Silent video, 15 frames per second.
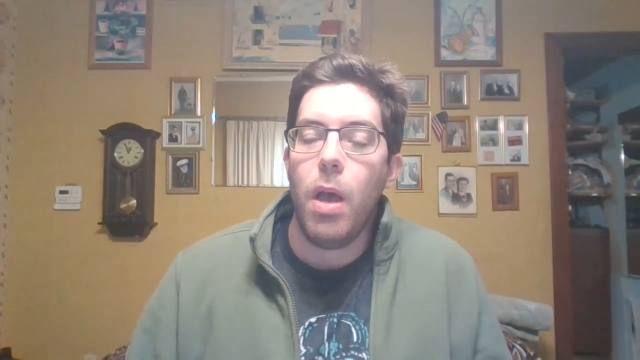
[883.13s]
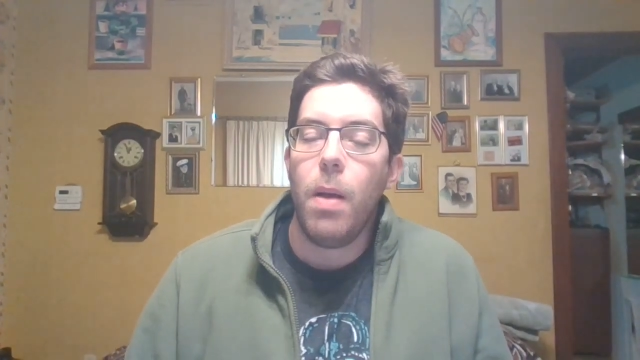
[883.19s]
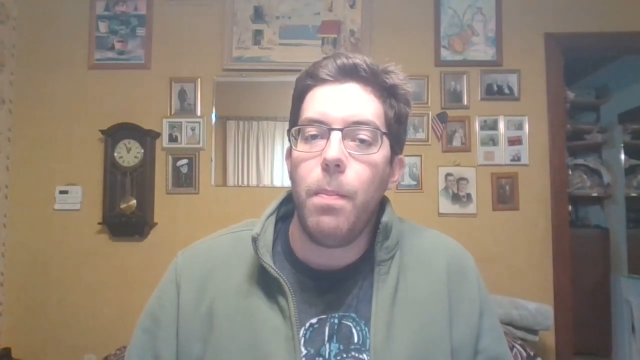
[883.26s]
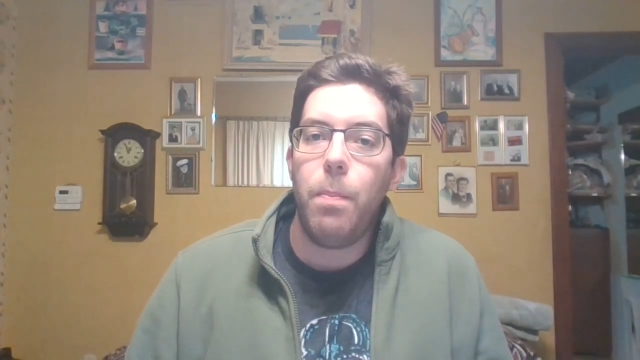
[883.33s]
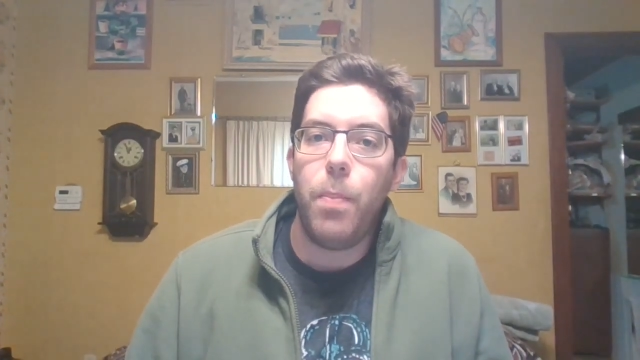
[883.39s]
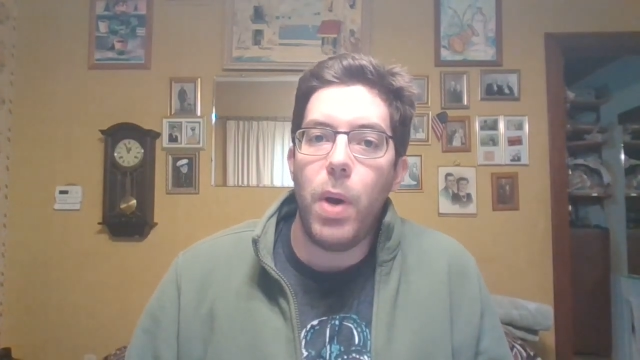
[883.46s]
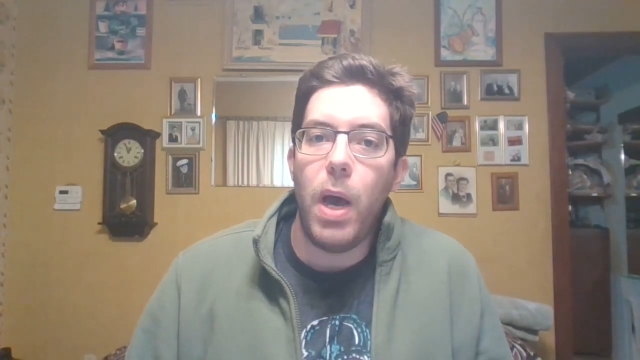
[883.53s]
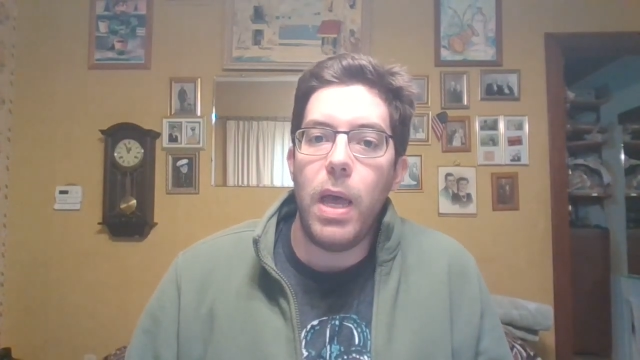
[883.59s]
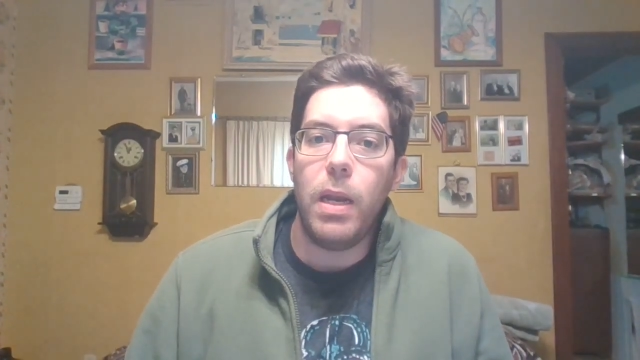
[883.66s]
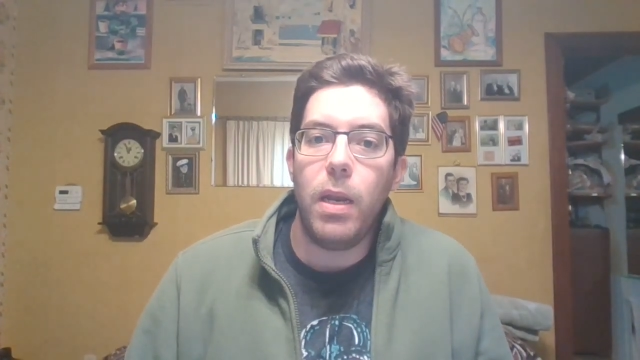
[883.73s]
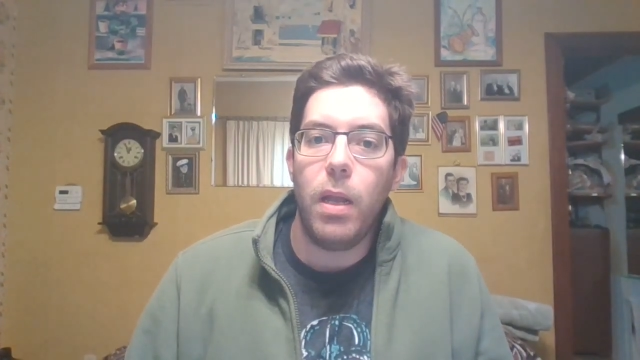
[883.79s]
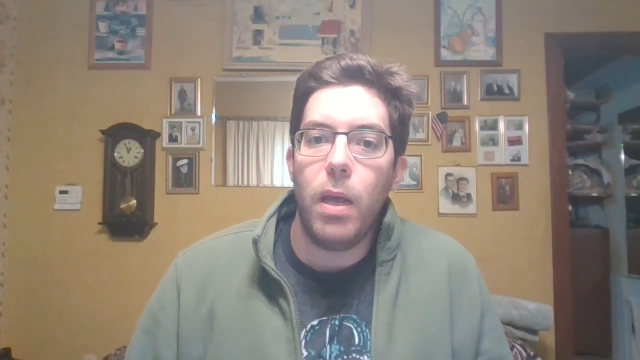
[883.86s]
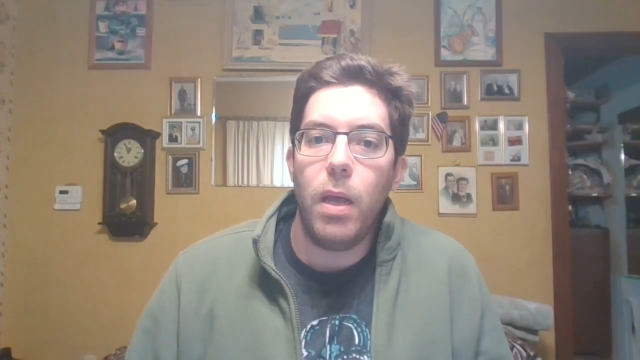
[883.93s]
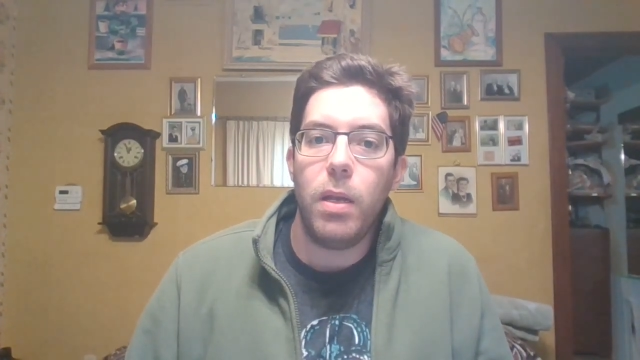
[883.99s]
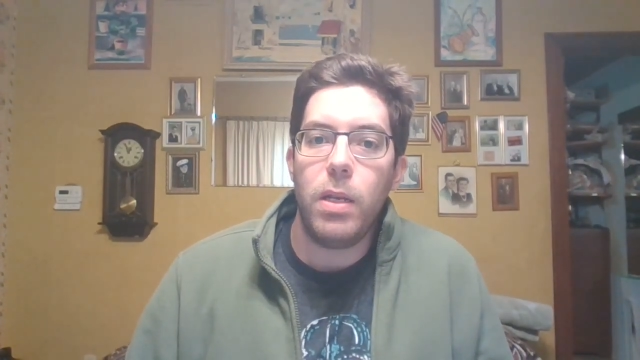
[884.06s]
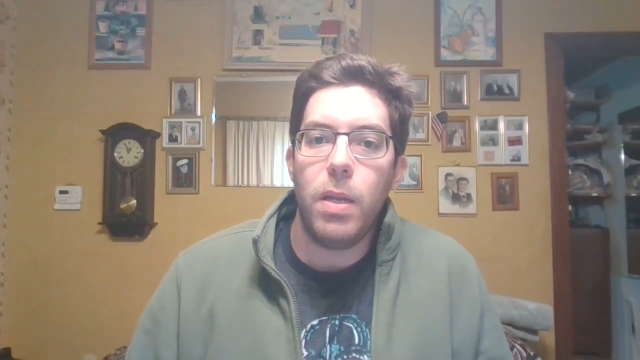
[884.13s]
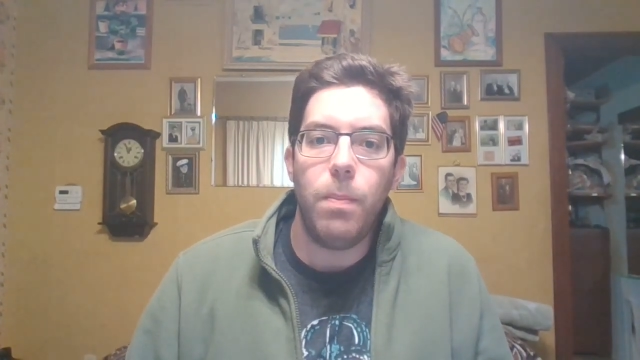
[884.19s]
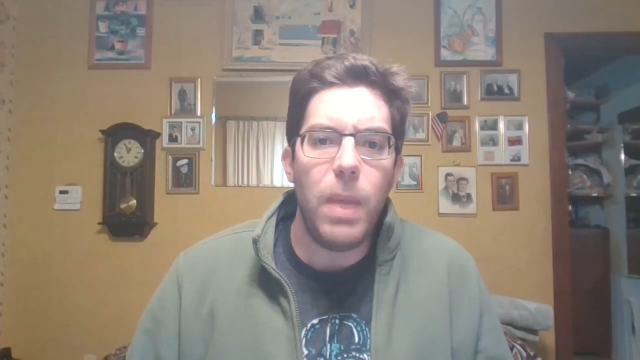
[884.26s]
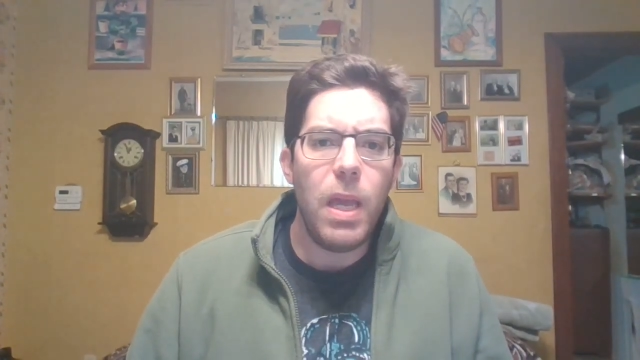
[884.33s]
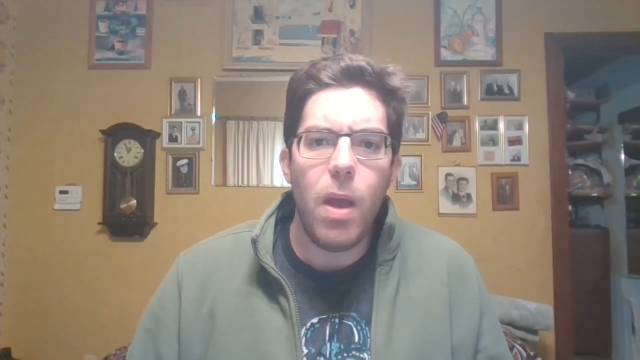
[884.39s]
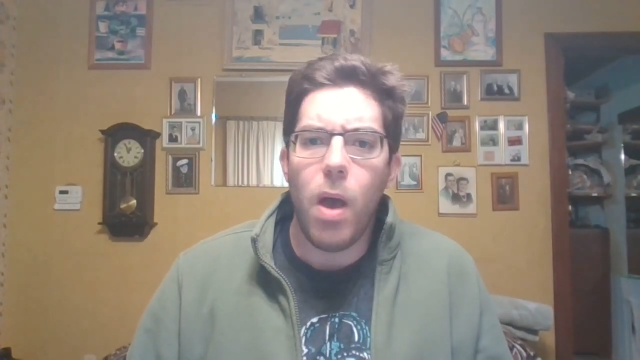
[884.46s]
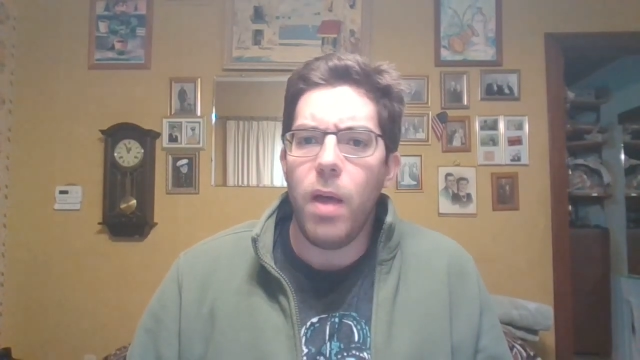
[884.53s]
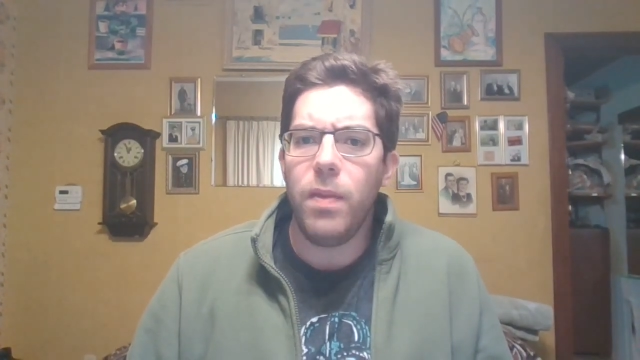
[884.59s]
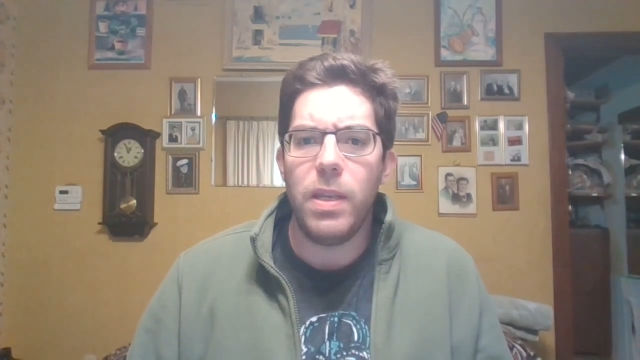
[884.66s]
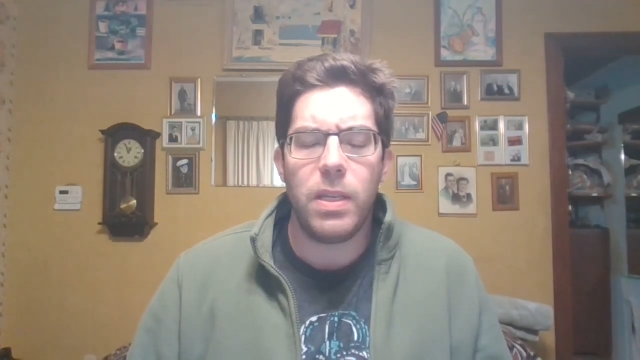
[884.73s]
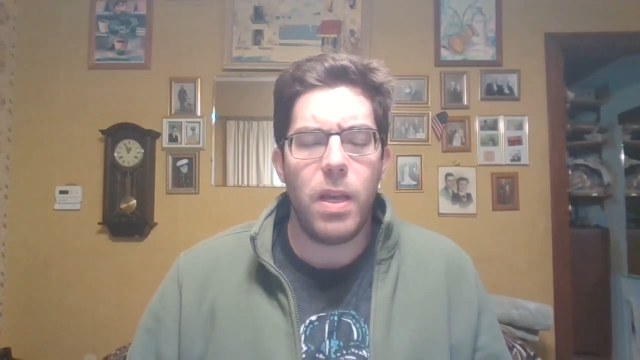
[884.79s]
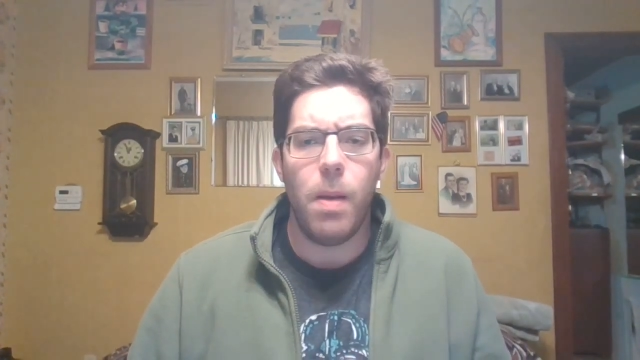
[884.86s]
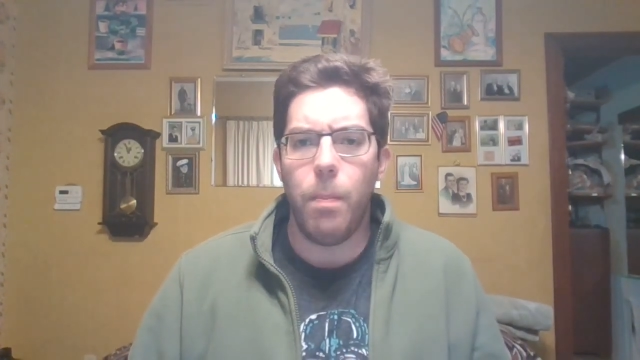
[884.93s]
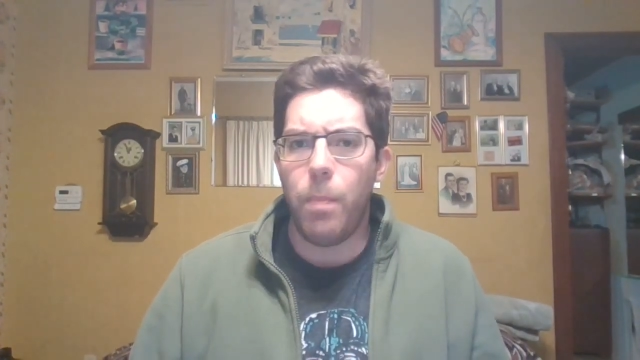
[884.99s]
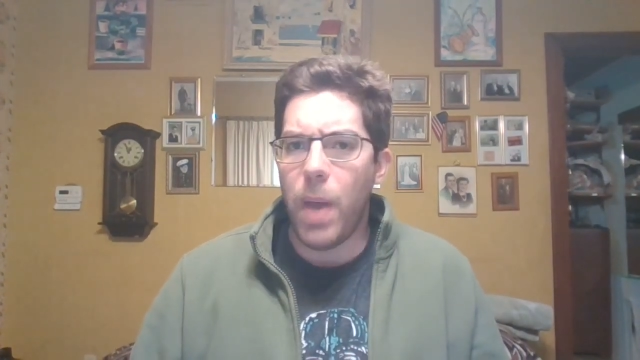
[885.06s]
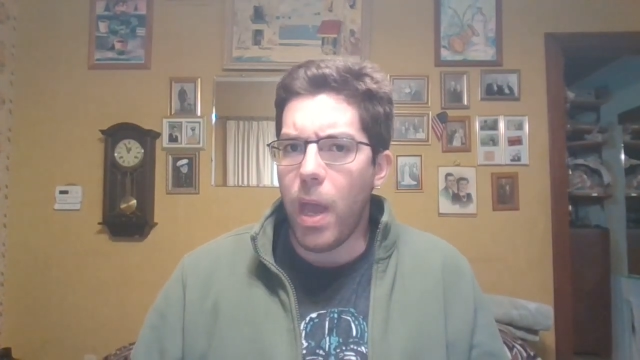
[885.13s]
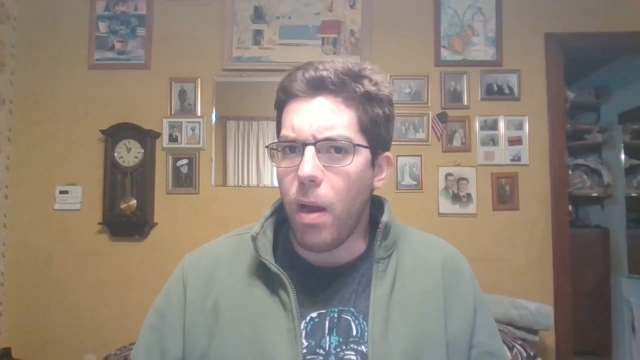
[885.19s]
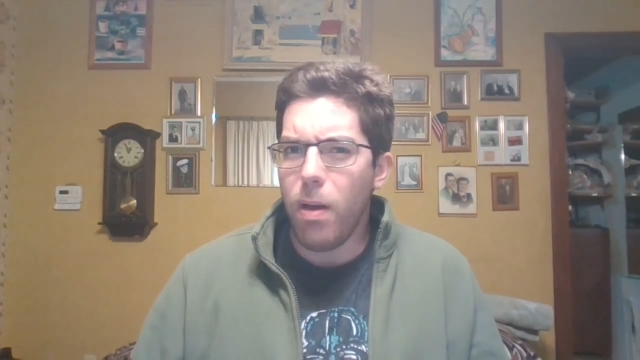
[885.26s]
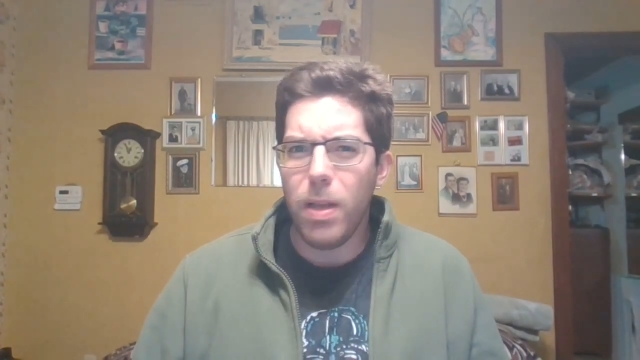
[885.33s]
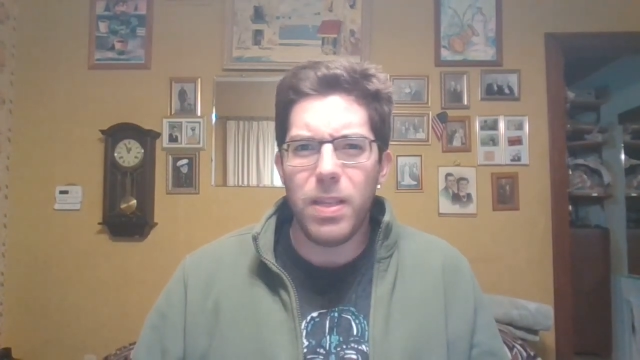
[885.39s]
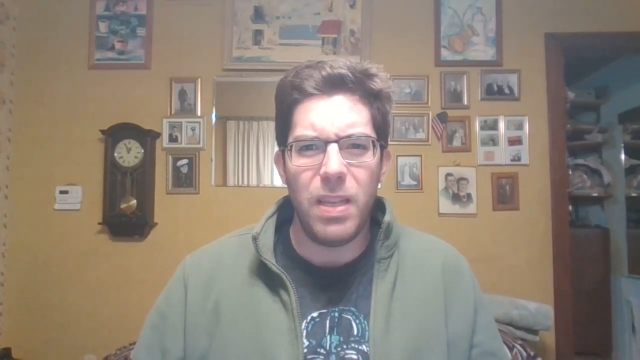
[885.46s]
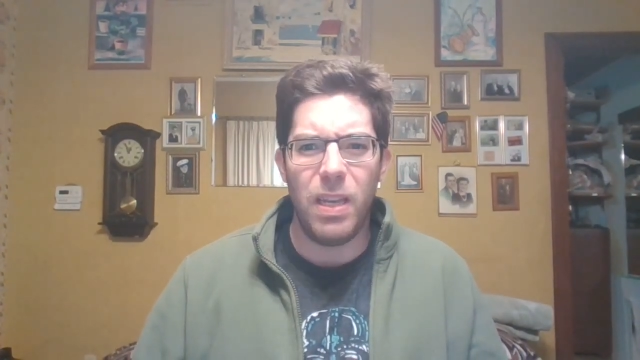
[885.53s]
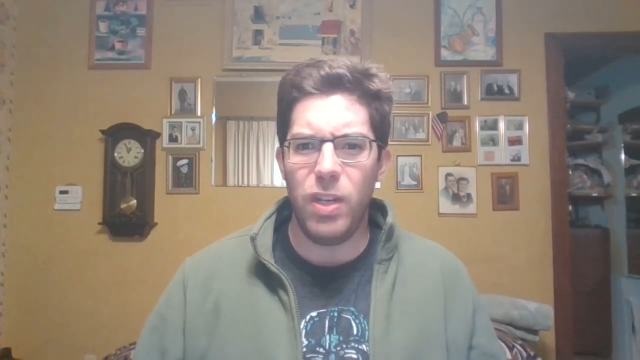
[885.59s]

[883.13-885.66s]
But to me, all this comparison